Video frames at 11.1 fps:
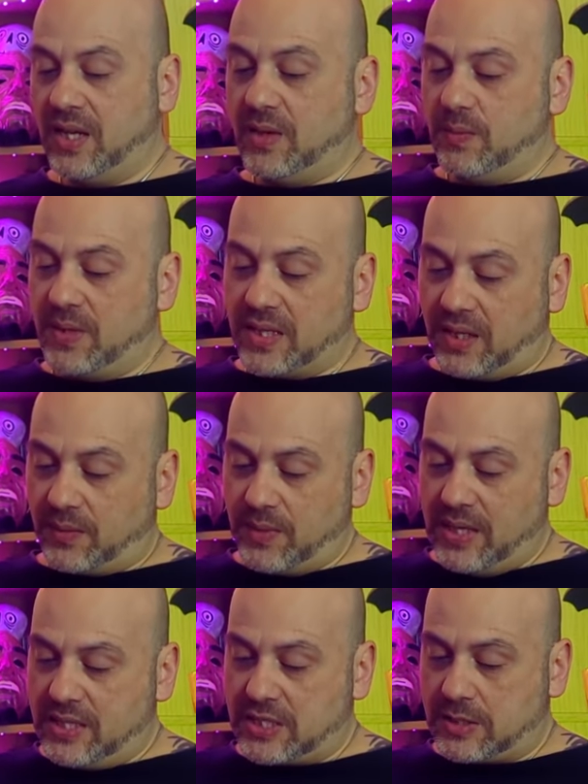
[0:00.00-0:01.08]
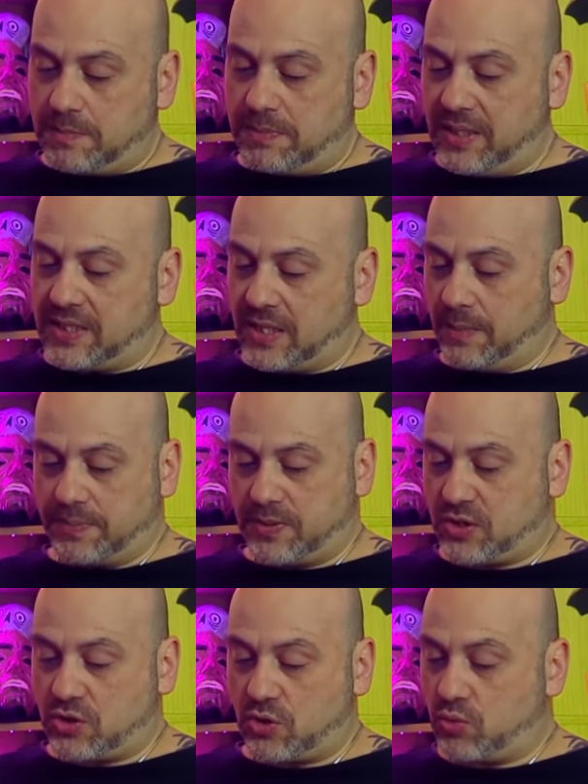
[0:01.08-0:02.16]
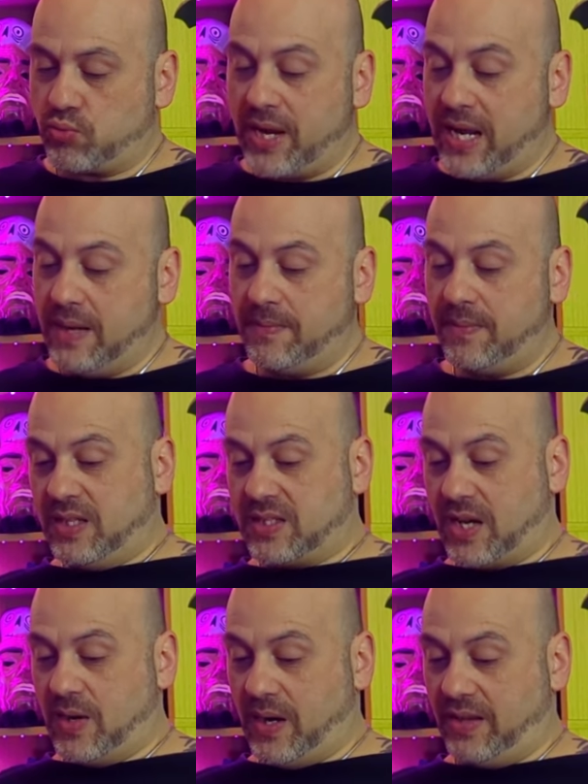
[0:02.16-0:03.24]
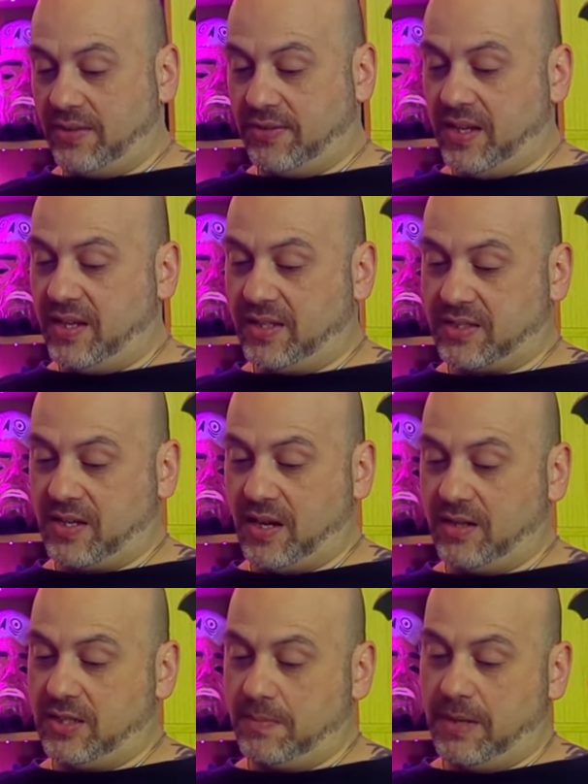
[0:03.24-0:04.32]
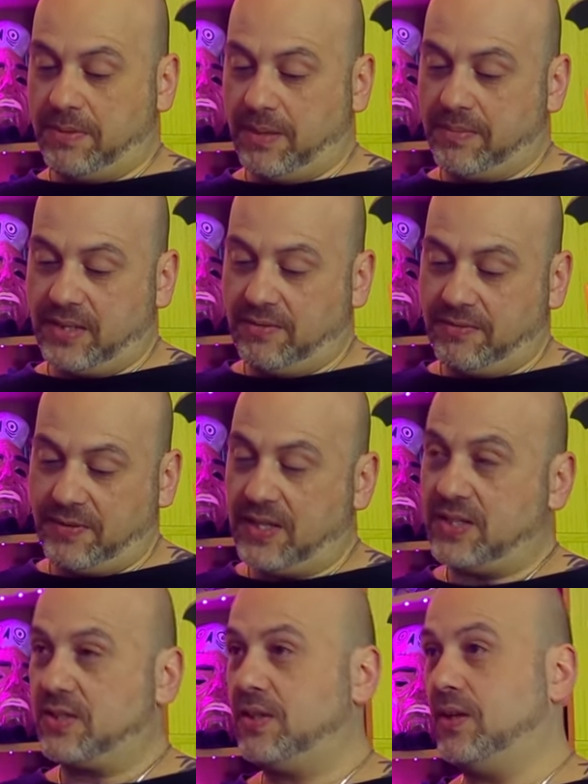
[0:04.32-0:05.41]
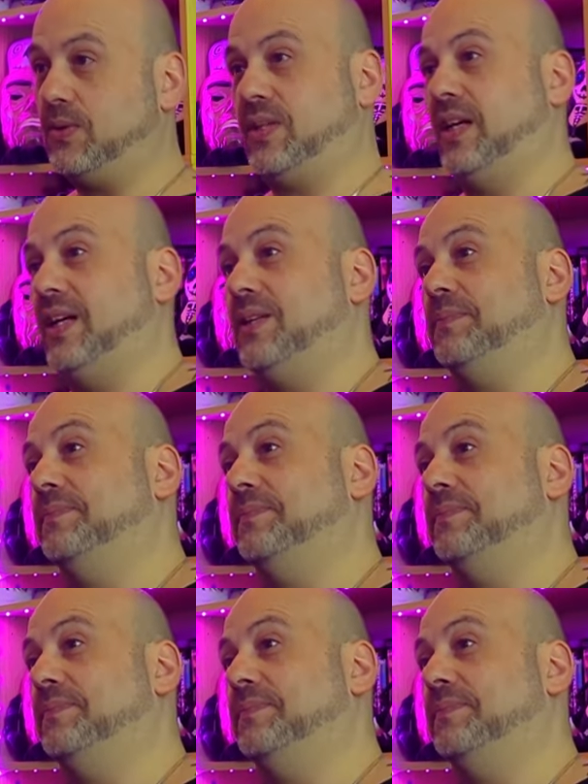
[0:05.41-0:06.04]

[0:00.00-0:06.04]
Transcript: Uh-huh. We can't really split up Scream, so I think it's going to be Pumpkin Face and Ghost Head.